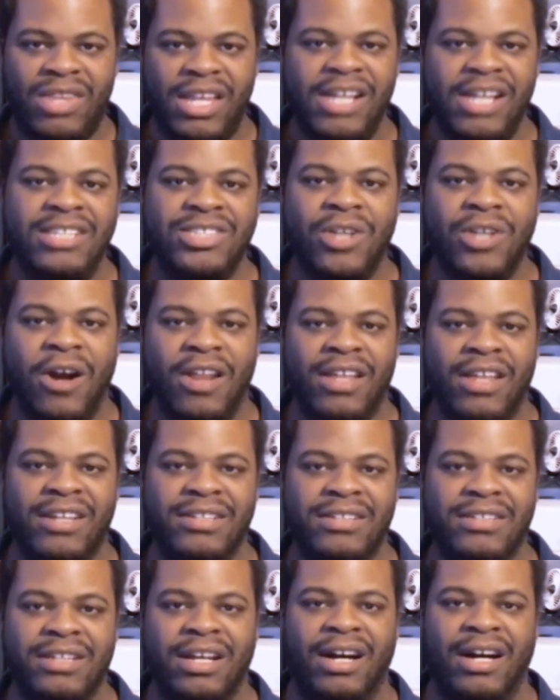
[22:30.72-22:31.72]

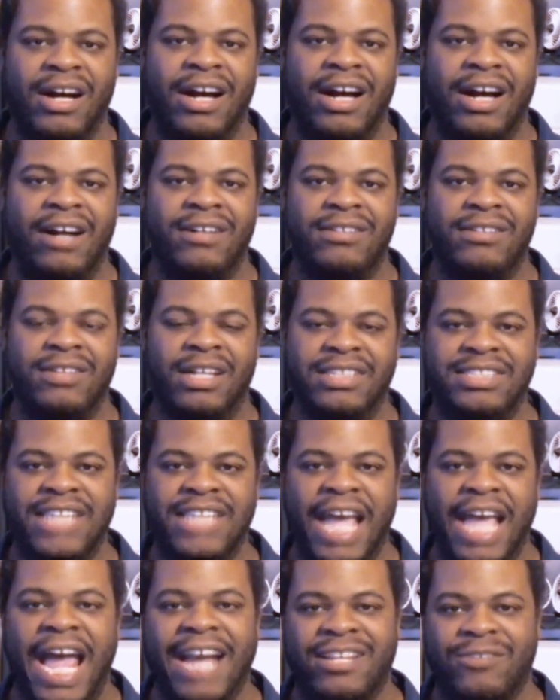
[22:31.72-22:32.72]
Charlotte
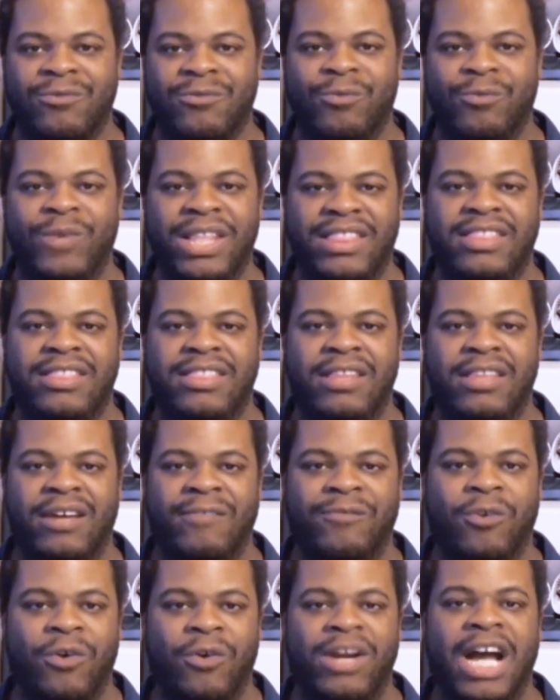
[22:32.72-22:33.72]
attacked with
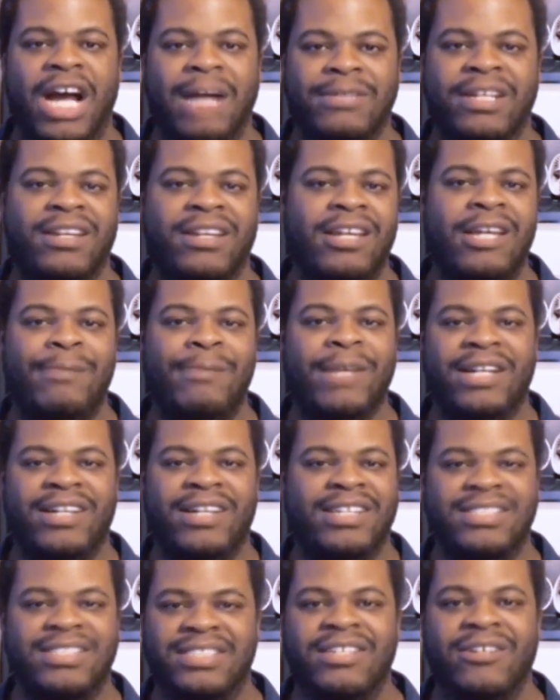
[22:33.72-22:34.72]
the foreign object
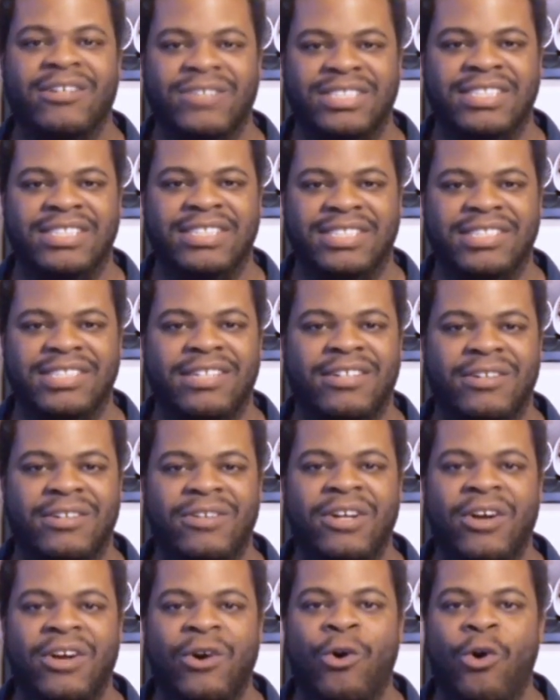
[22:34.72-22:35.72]
because, she's
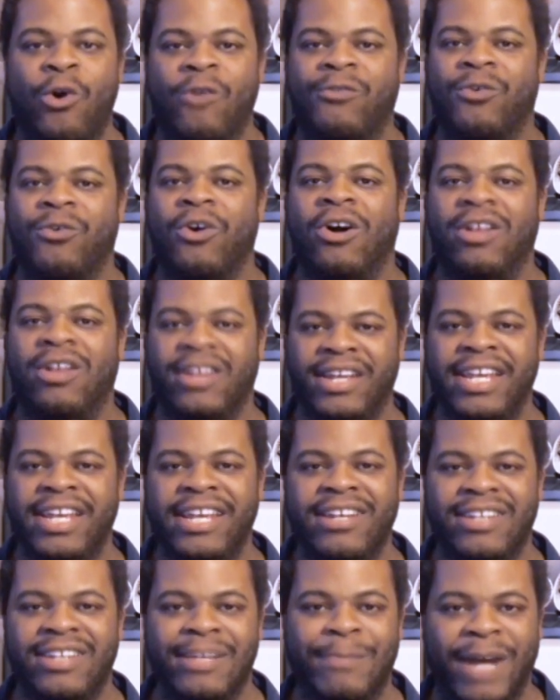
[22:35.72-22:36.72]
still overall a
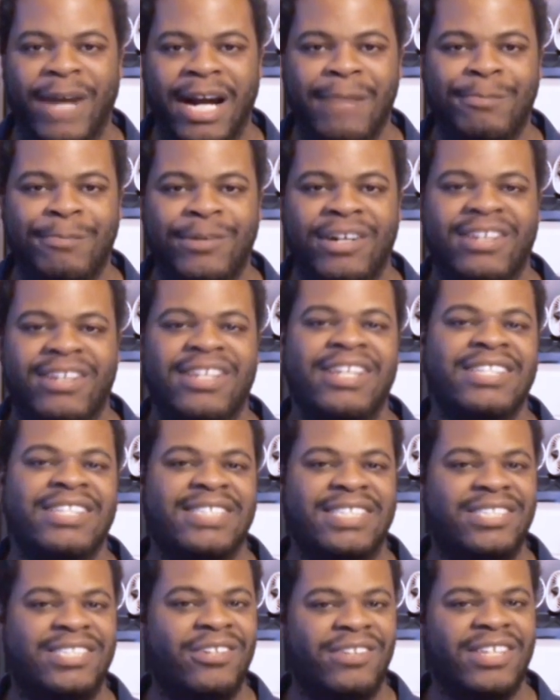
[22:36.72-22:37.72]
heel in my book.
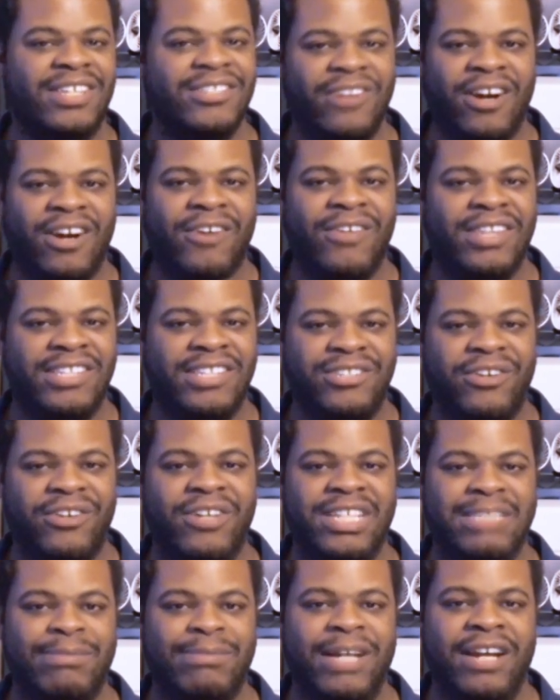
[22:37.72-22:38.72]
She's still the daughter of the
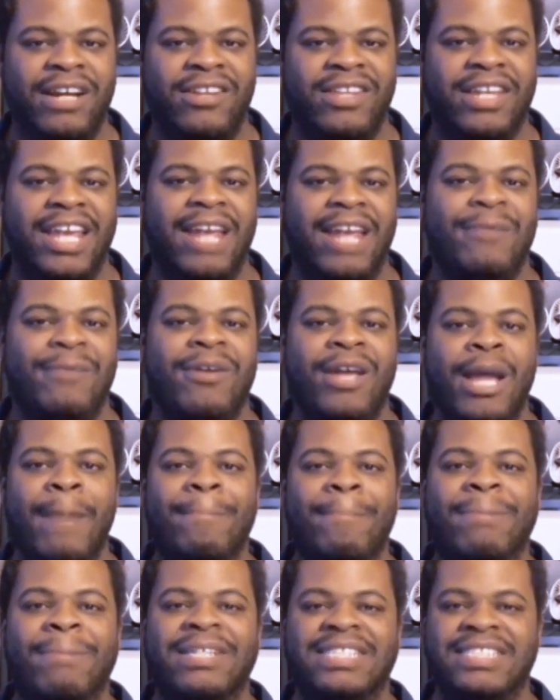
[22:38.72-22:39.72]
dirtiest player in the game.
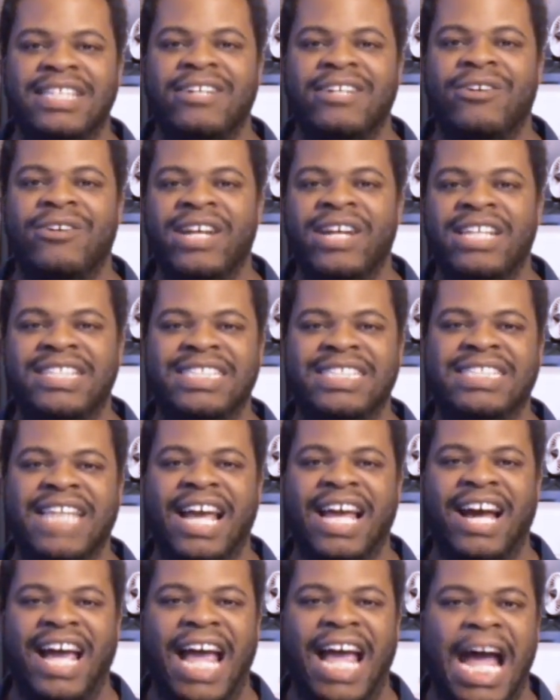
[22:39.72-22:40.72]
But still, just
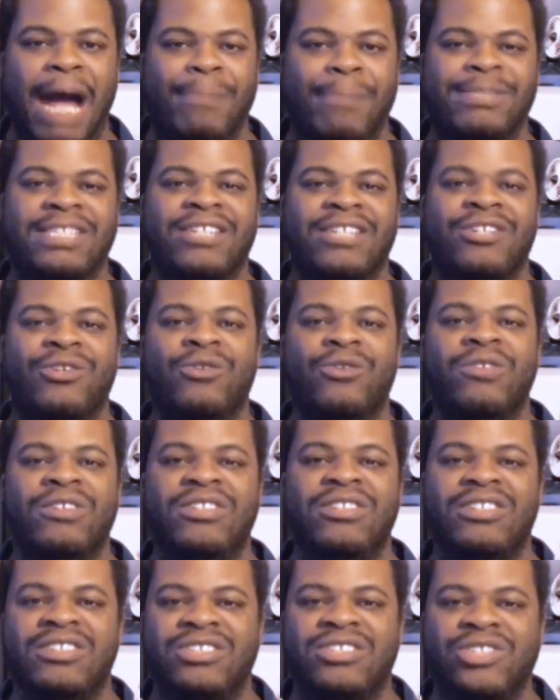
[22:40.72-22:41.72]
that absolute,
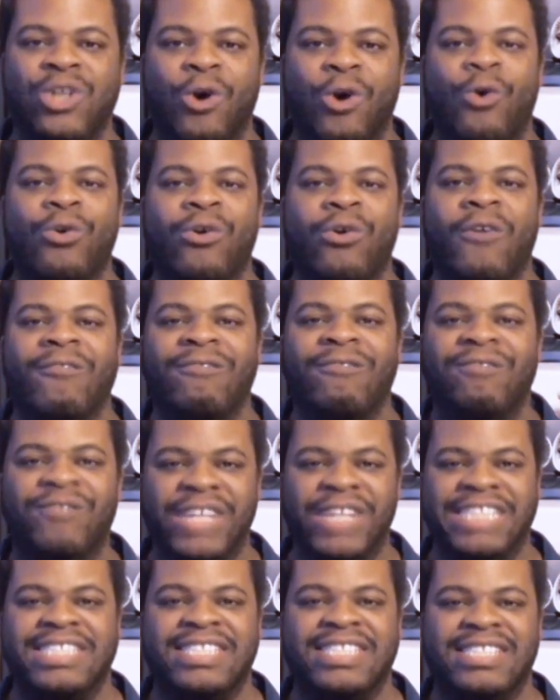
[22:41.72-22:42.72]
total
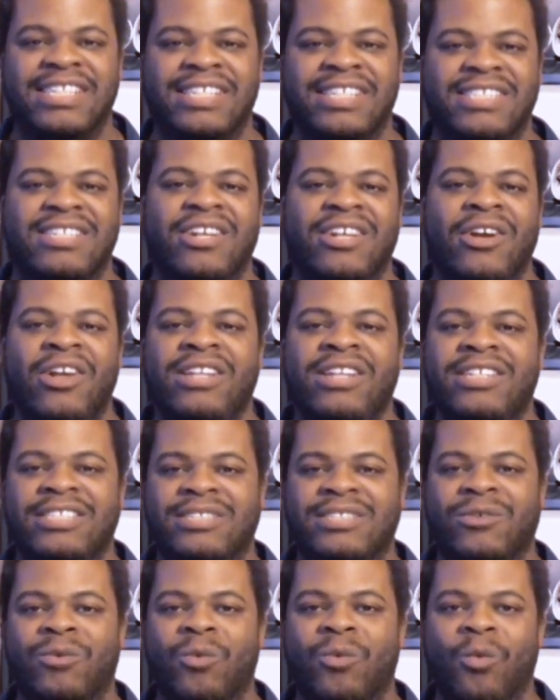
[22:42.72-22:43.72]
viciousness,
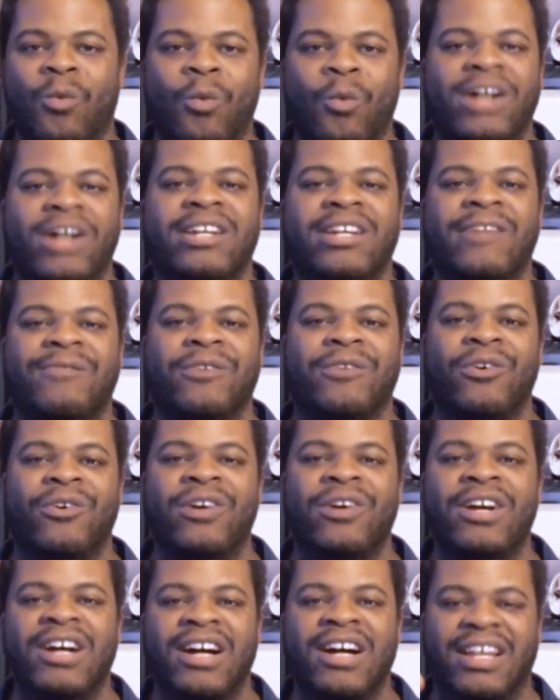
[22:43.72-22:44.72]
just
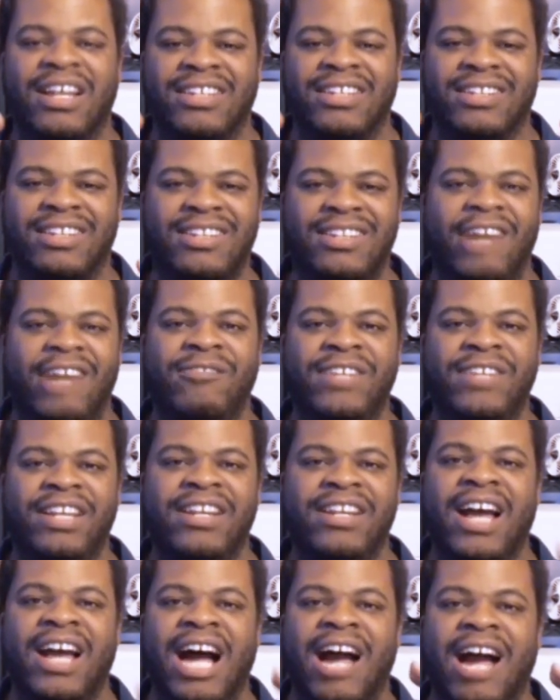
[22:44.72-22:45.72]
wonderful. Loved
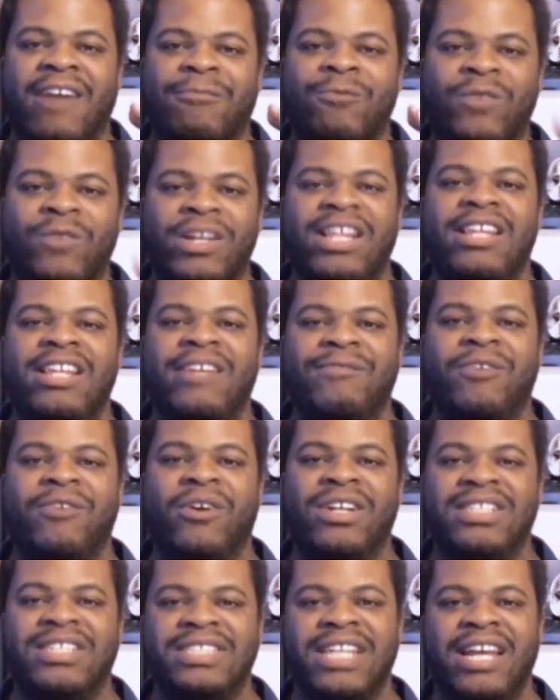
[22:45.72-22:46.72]
it. I really look
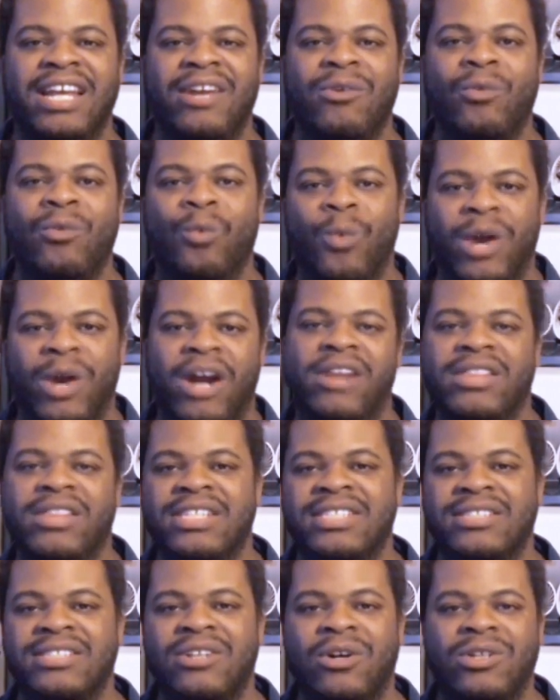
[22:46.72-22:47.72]
forward to seeing where
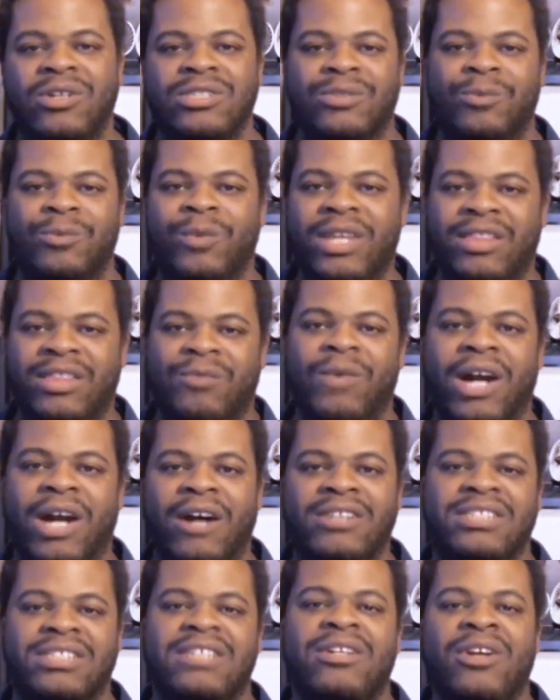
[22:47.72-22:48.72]
this goes with
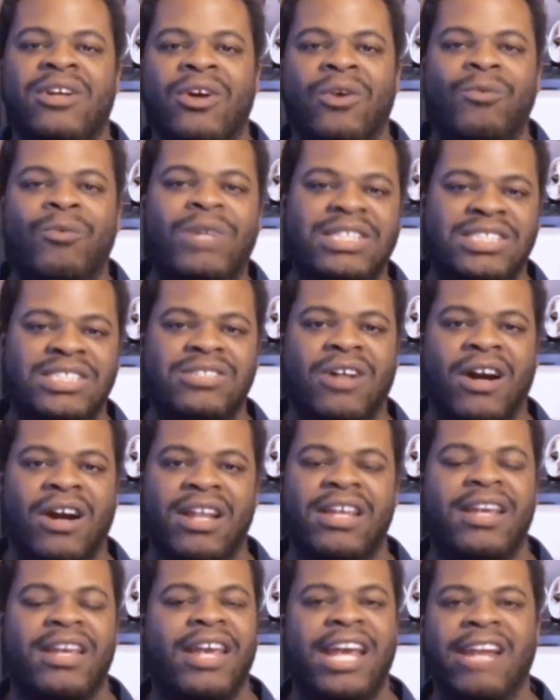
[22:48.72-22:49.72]
Rousey, with
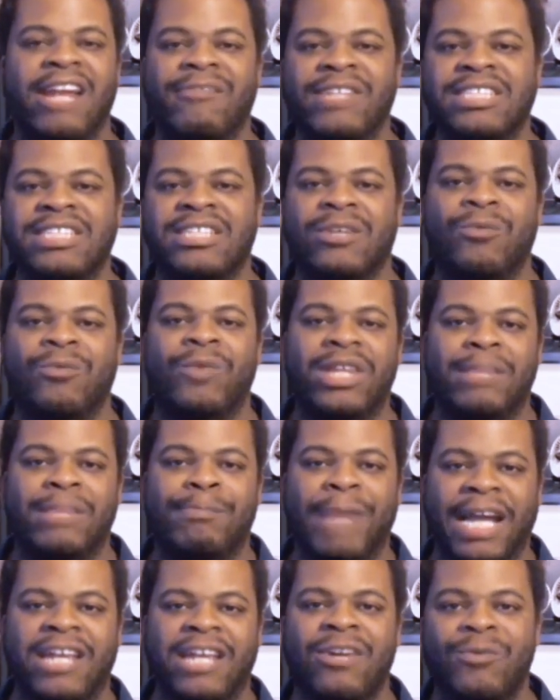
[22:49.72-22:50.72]
Charlotte, and eventually
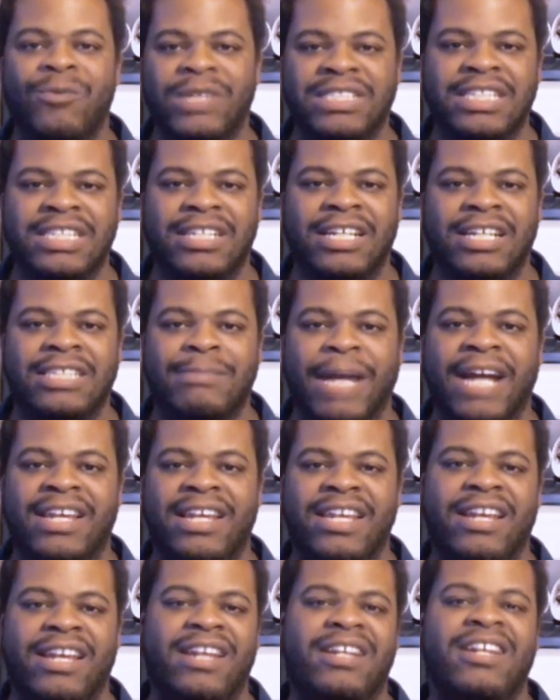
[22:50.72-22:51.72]
with Becky when she comes
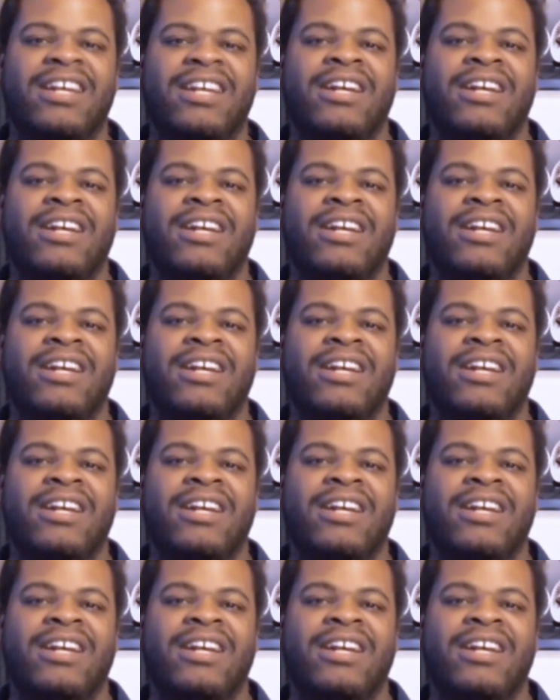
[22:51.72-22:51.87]
back in.